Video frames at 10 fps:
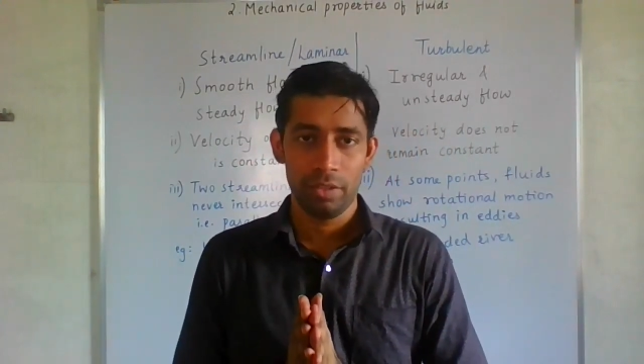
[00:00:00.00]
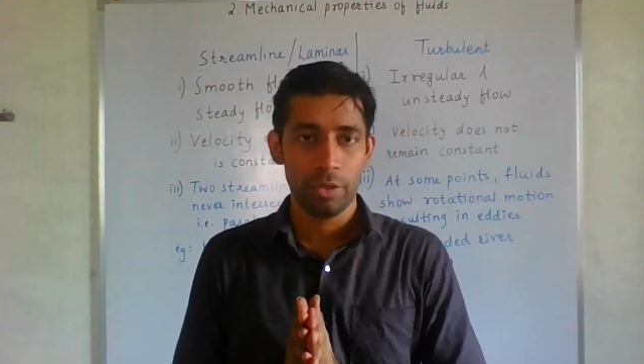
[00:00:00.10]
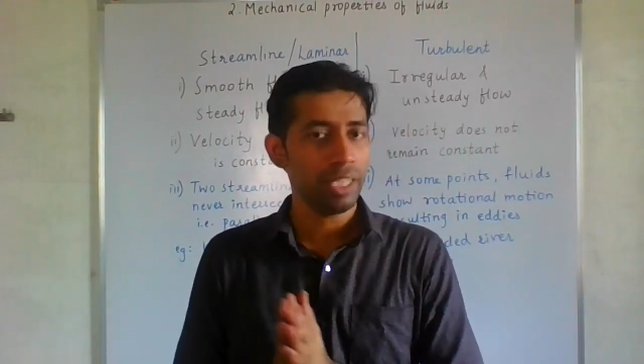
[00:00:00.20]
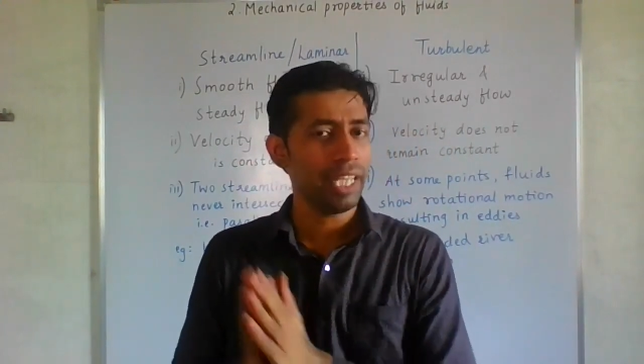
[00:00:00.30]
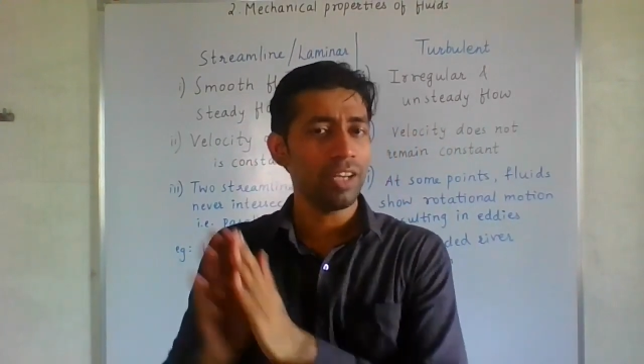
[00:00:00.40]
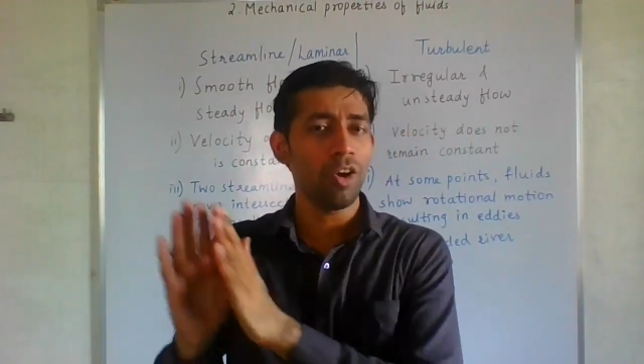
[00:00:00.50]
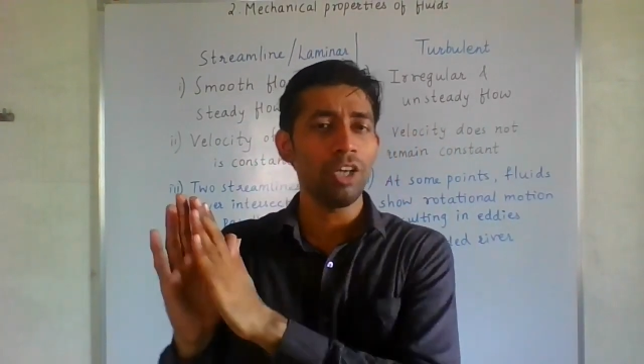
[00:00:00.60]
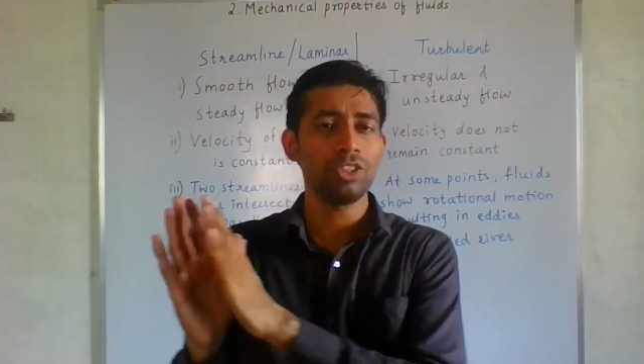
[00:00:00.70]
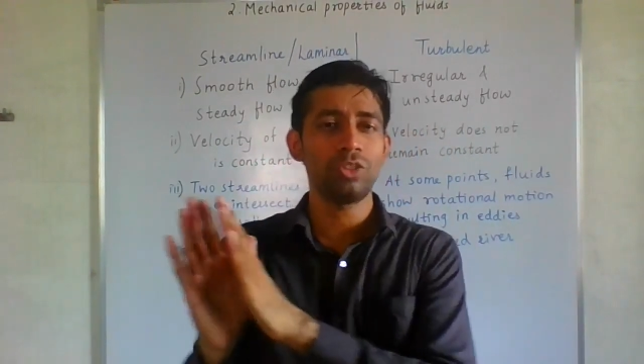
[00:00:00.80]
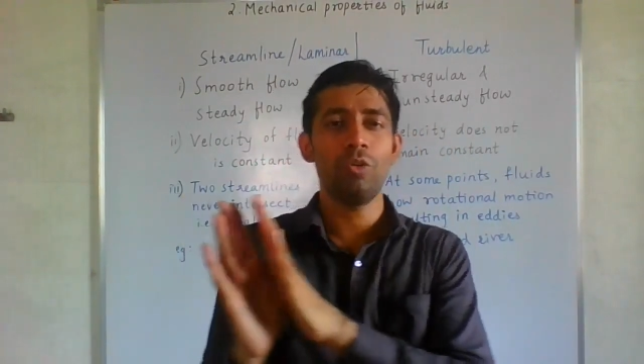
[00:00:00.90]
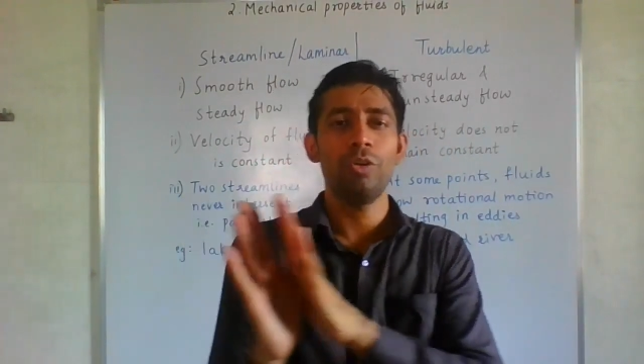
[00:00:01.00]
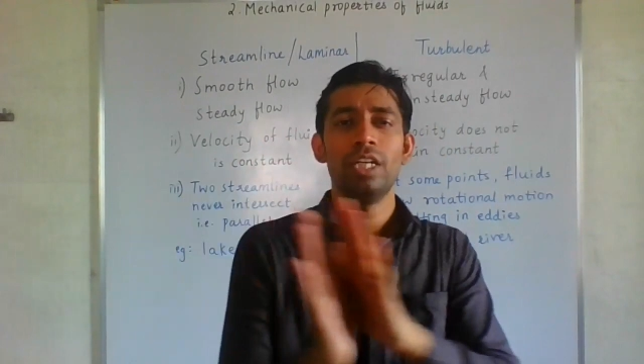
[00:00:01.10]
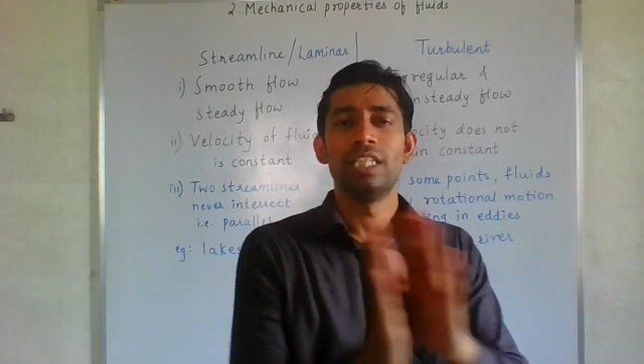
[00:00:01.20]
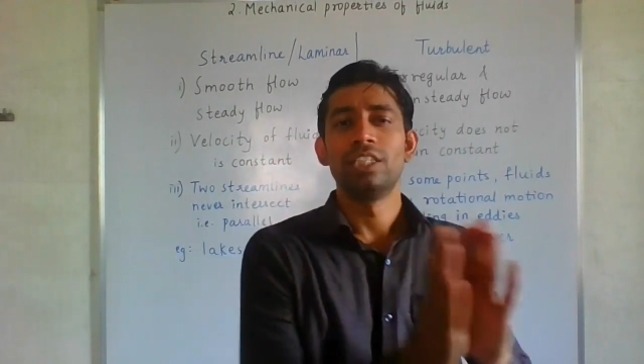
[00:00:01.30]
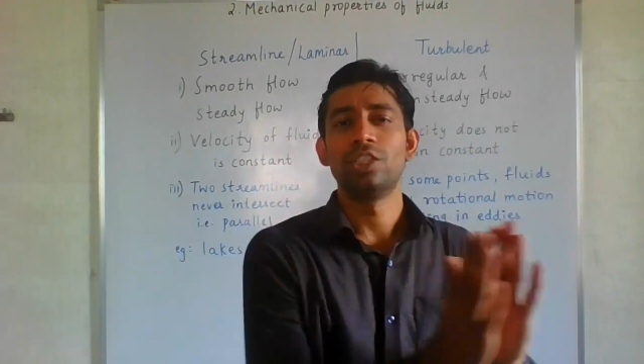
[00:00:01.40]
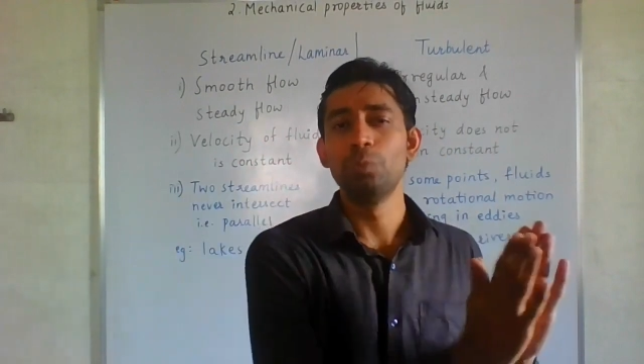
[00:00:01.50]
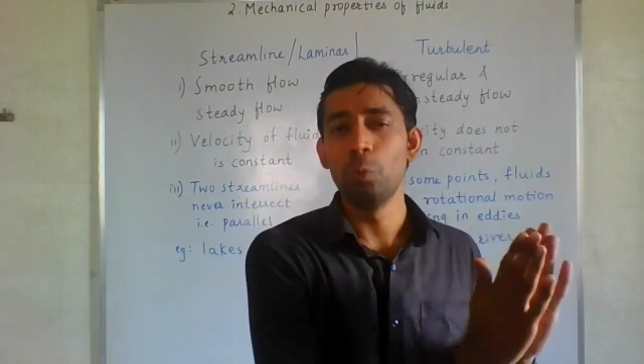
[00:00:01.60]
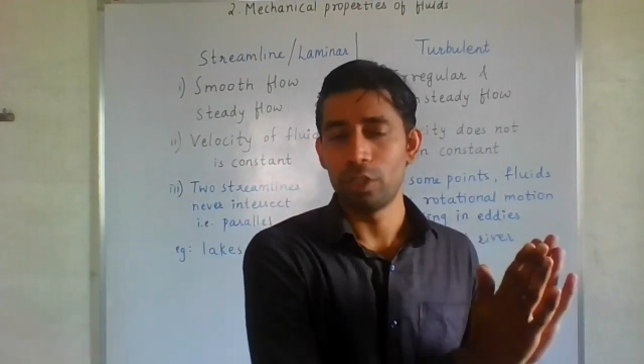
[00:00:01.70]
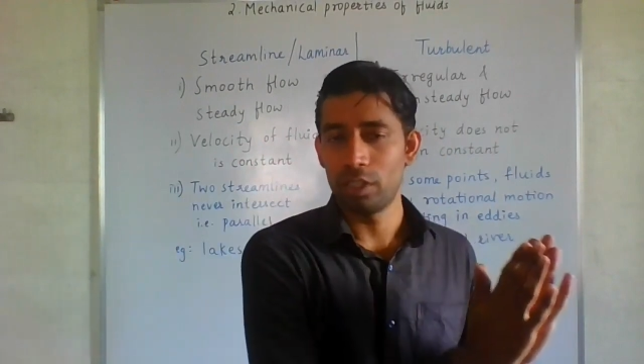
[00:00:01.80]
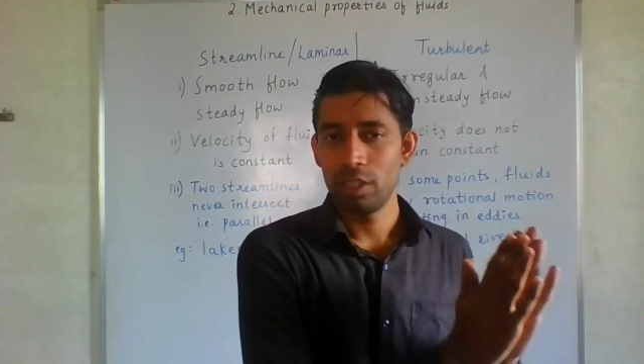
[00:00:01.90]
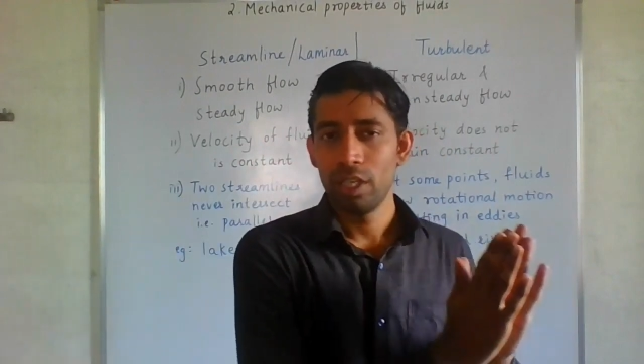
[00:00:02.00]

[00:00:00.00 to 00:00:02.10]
Okay, they are not so smooth.